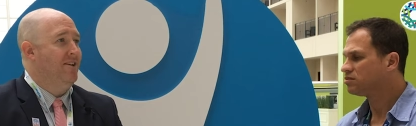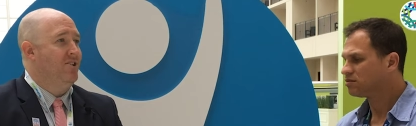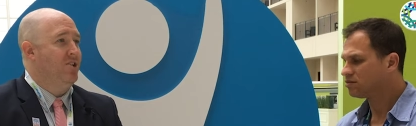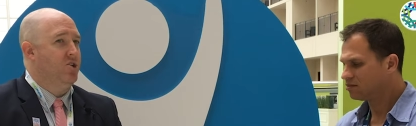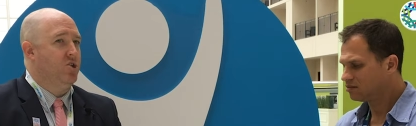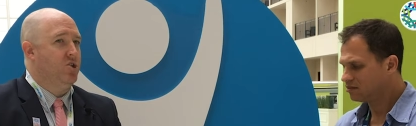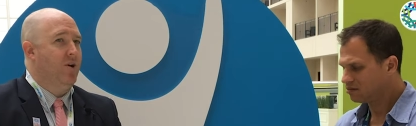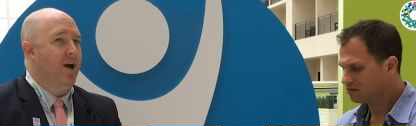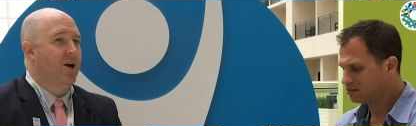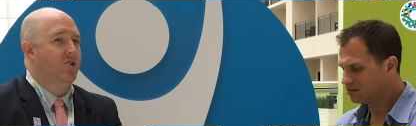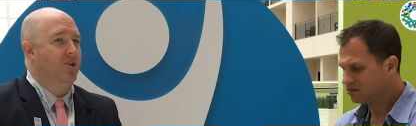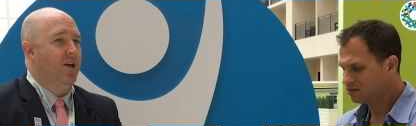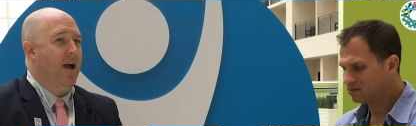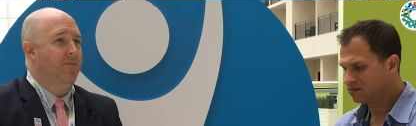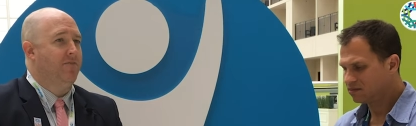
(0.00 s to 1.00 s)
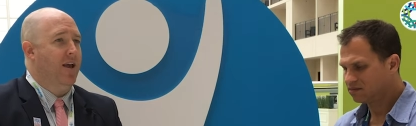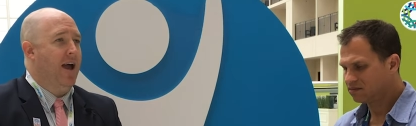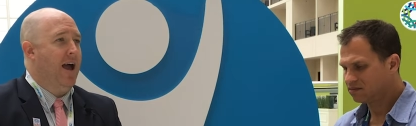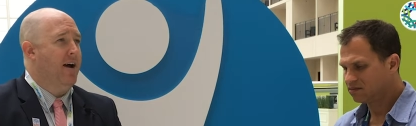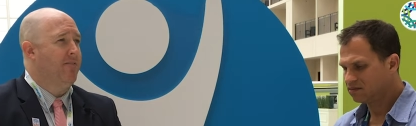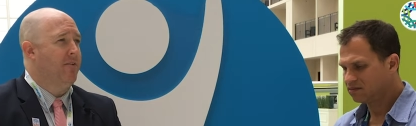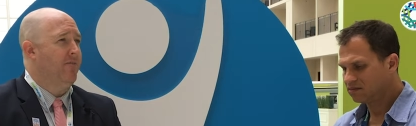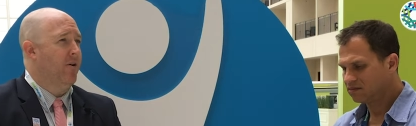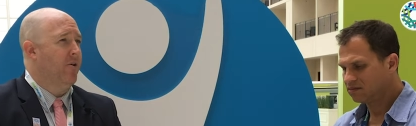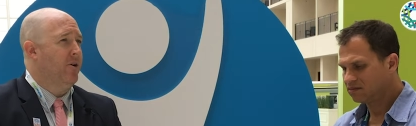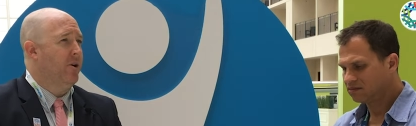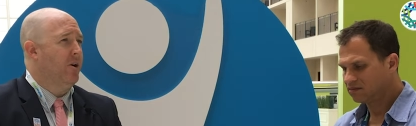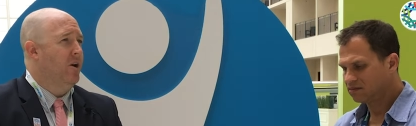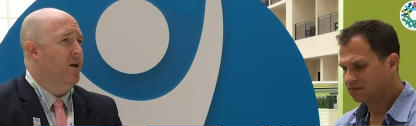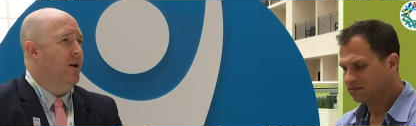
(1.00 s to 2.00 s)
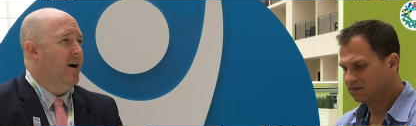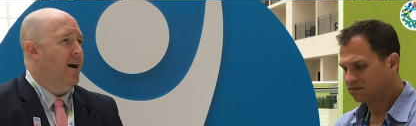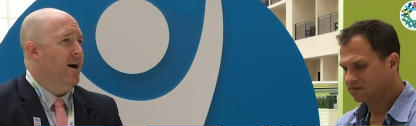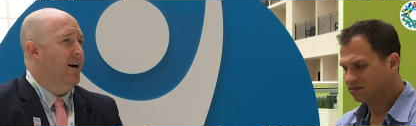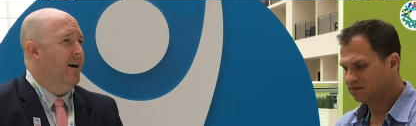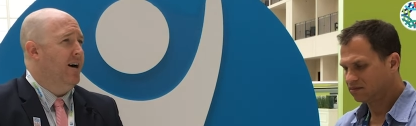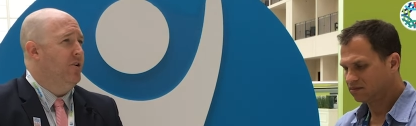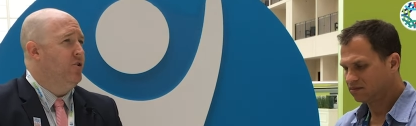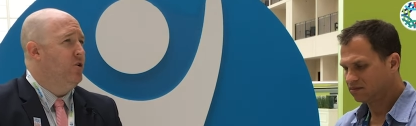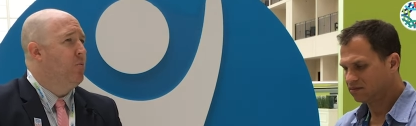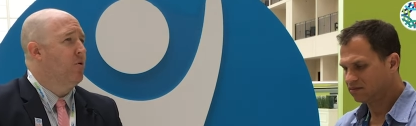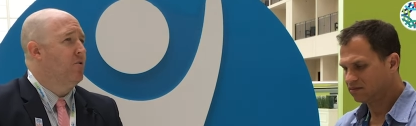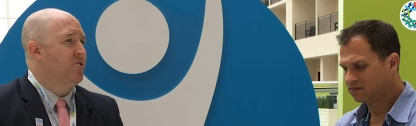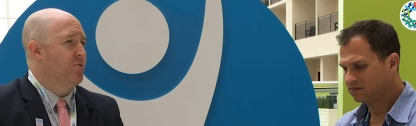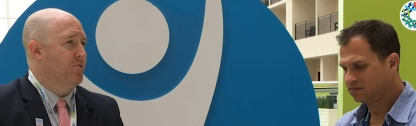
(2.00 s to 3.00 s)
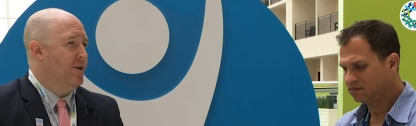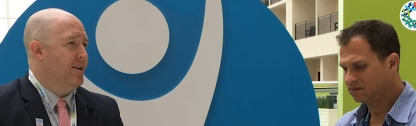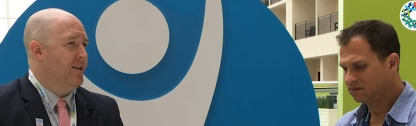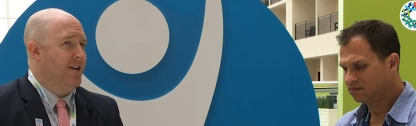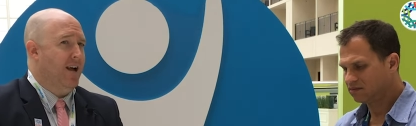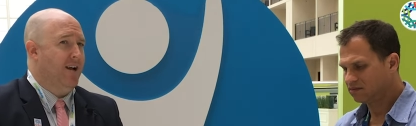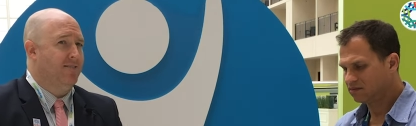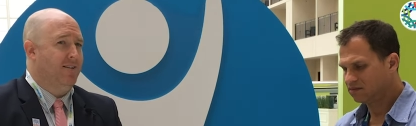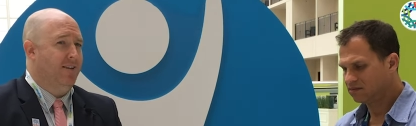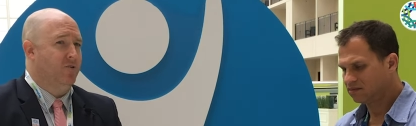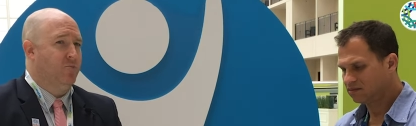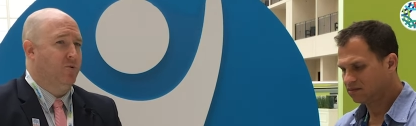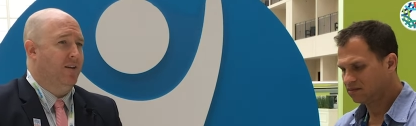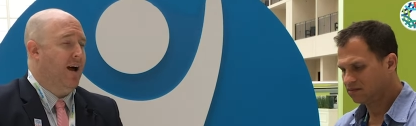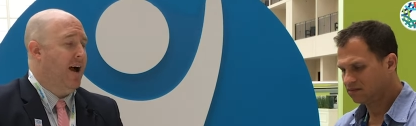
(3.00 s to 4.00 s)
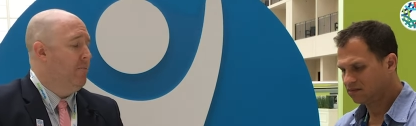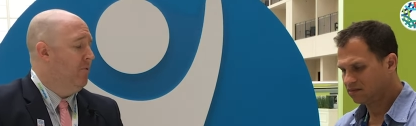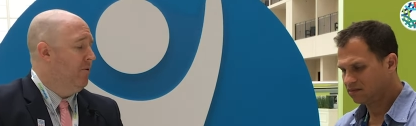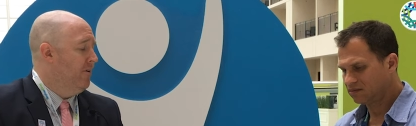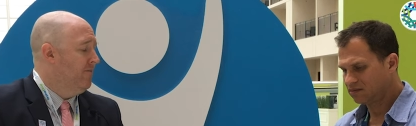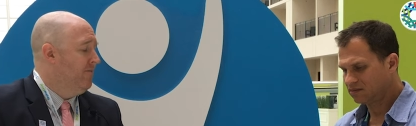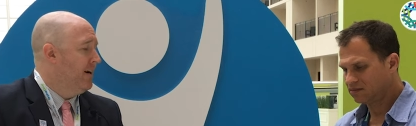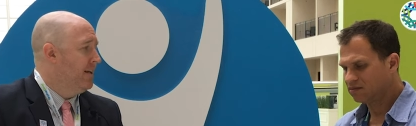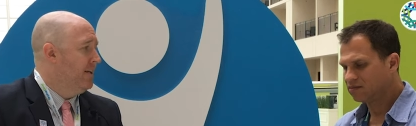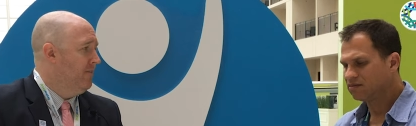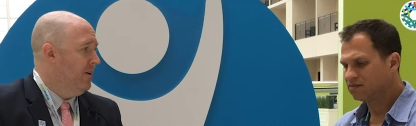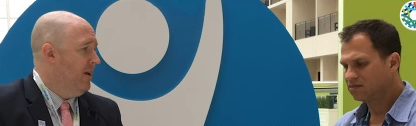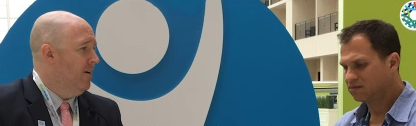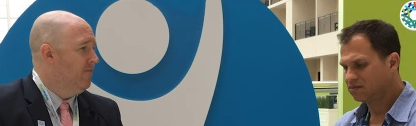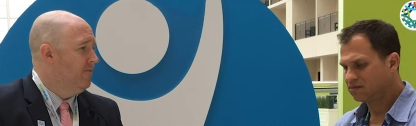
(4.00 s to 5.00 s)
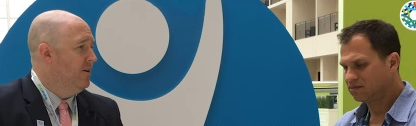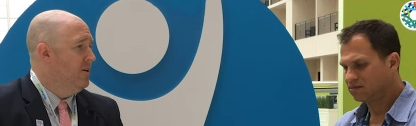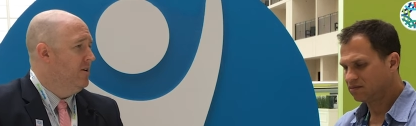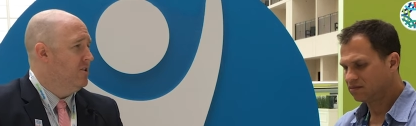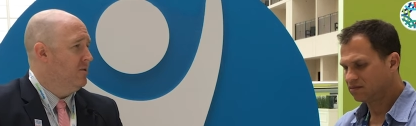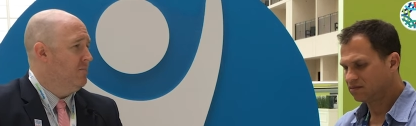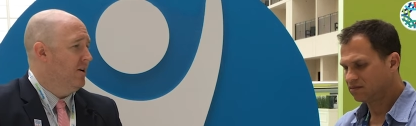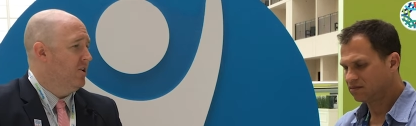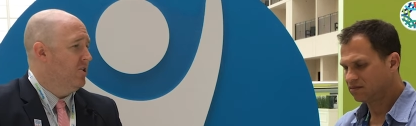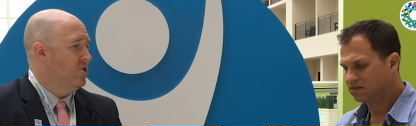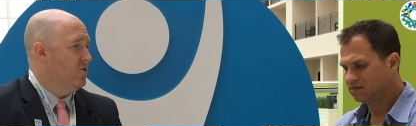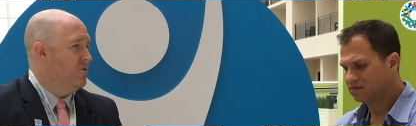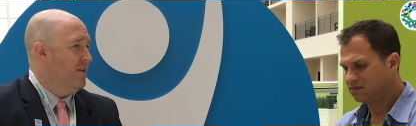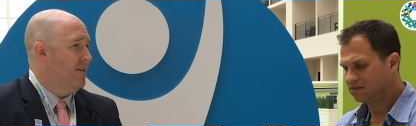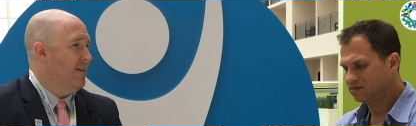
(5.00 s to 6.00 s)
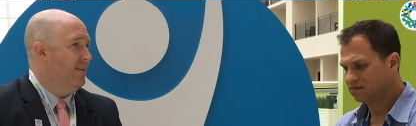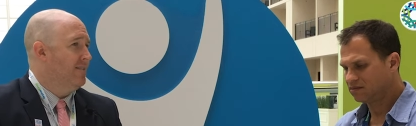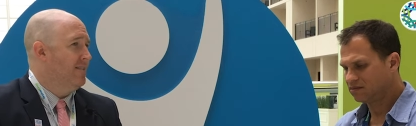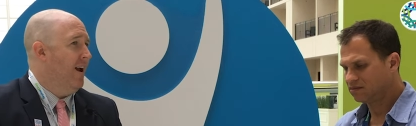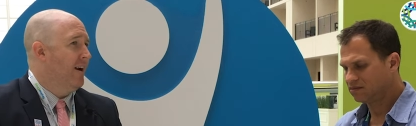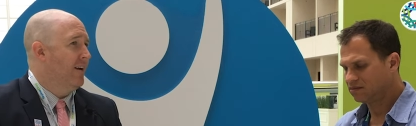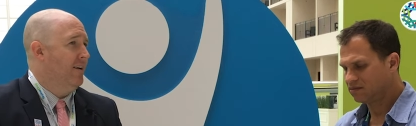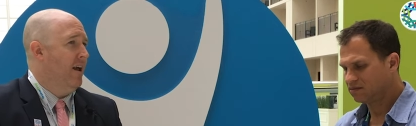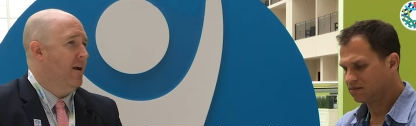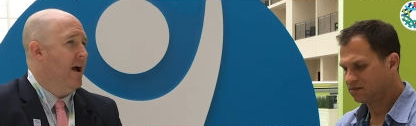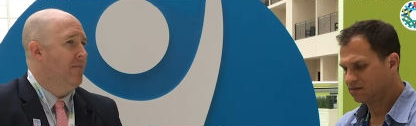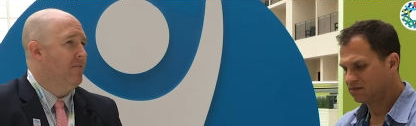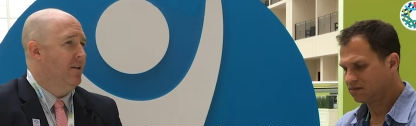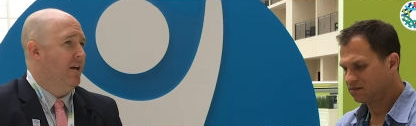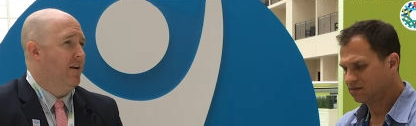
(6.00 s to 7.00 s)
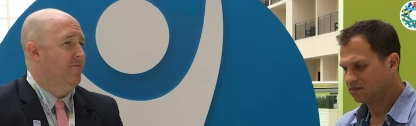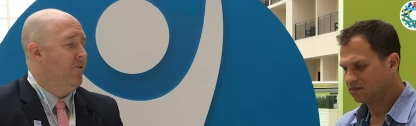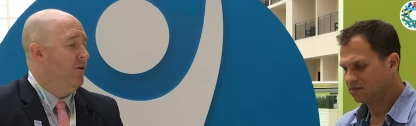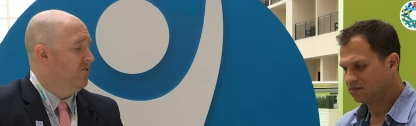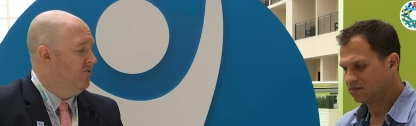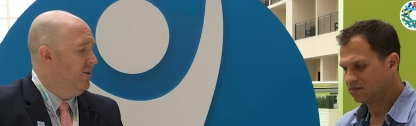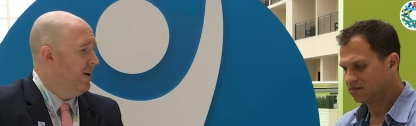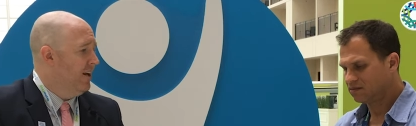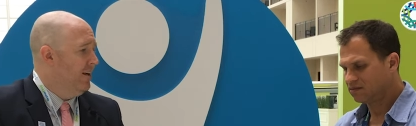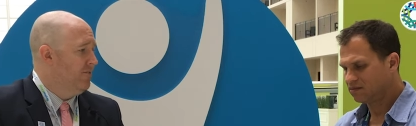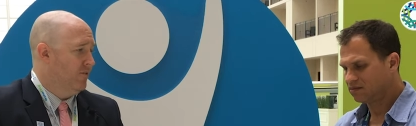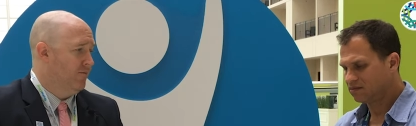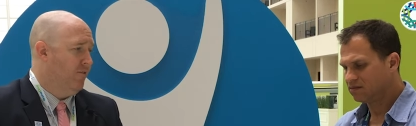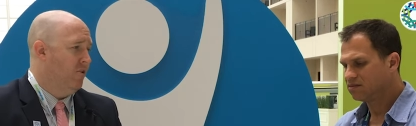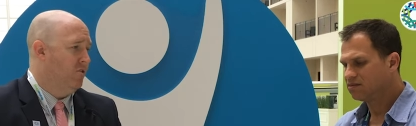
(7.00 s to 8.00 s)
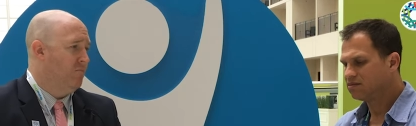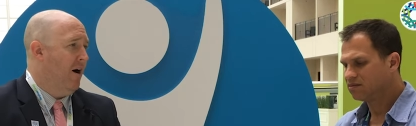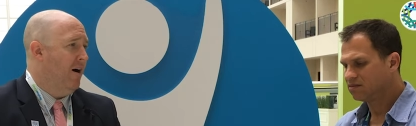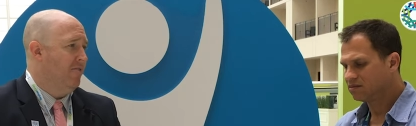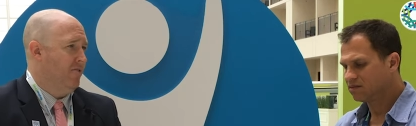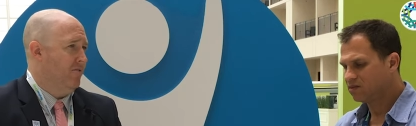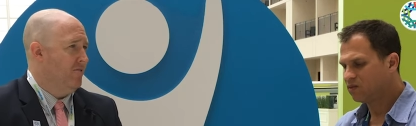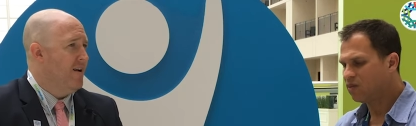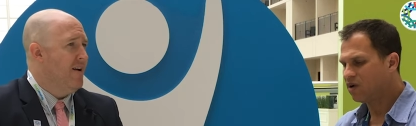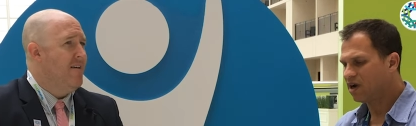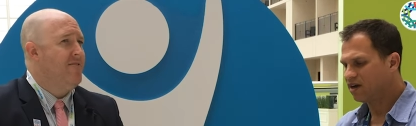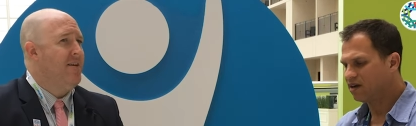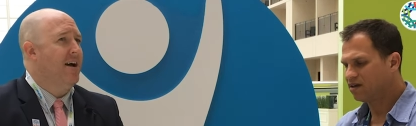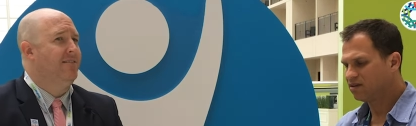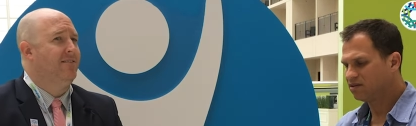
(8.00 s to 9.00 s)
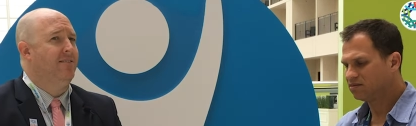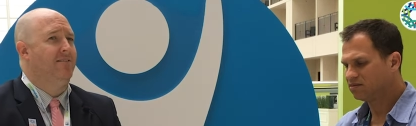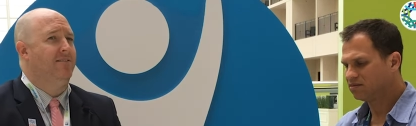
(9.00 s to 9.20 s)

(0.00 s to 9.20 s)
Speaker 1: in addition, you actually have to have a very uh, a newborn screening test that is reliable and effective enough to make sure that it's not going to have a lot of false negatives or false positives. That's the